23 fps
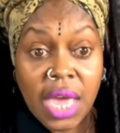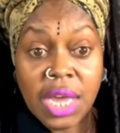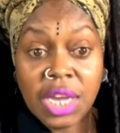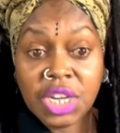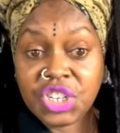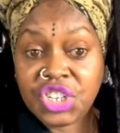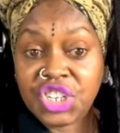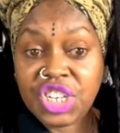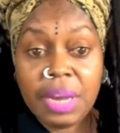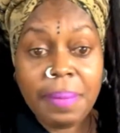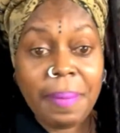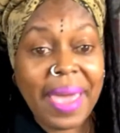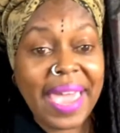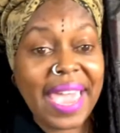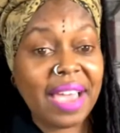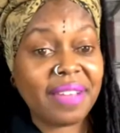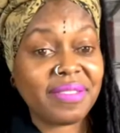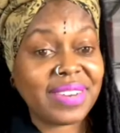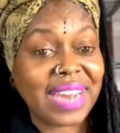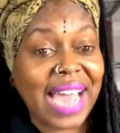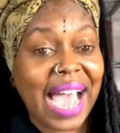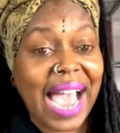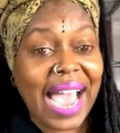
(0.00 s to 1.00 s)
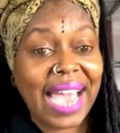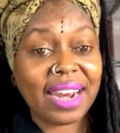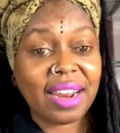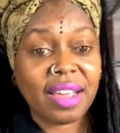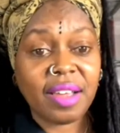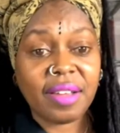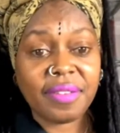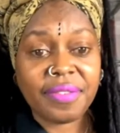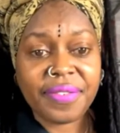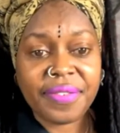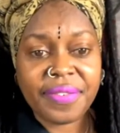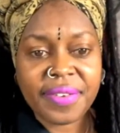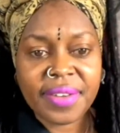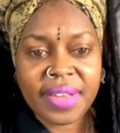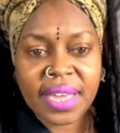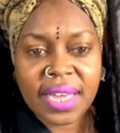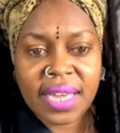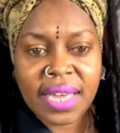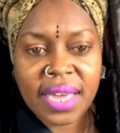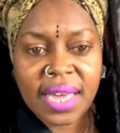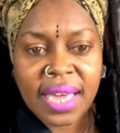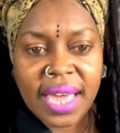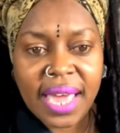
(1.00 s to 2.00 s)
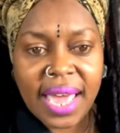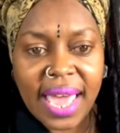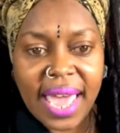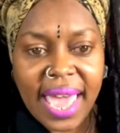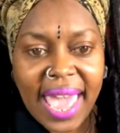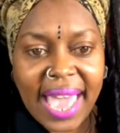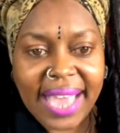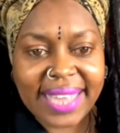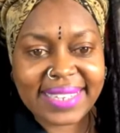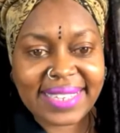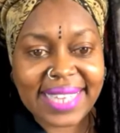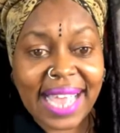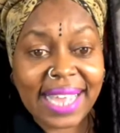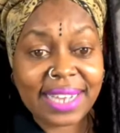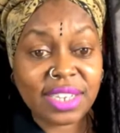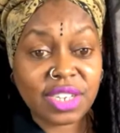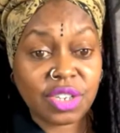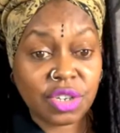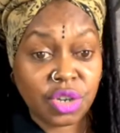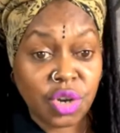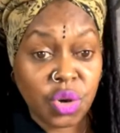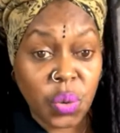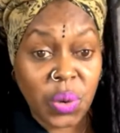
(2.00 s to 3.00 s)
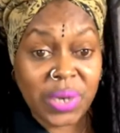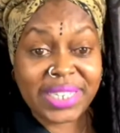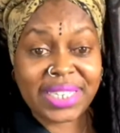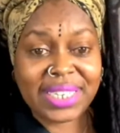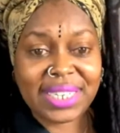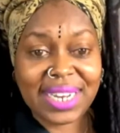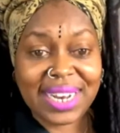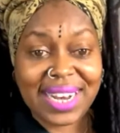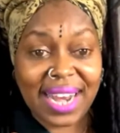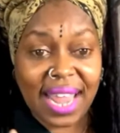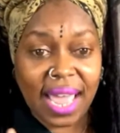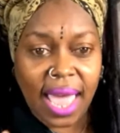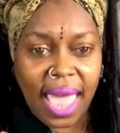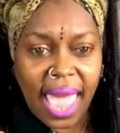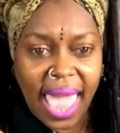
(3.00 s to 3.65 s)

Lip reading: She may have died of exsanguination,